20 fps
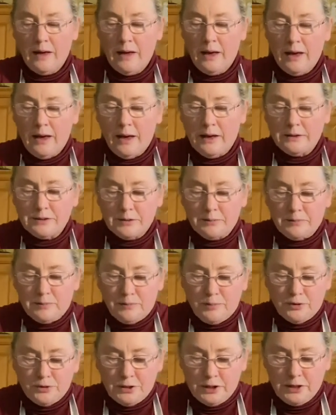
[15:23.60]
And I'm
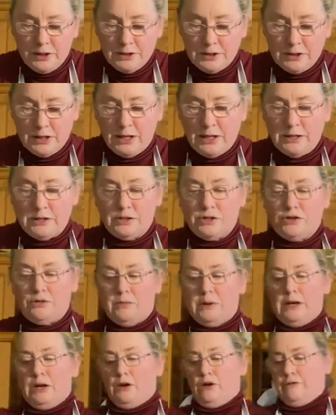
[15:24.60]
putting it into
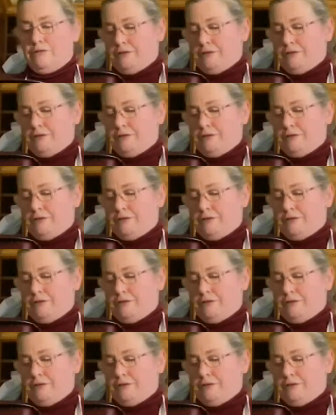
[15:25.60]
my oven.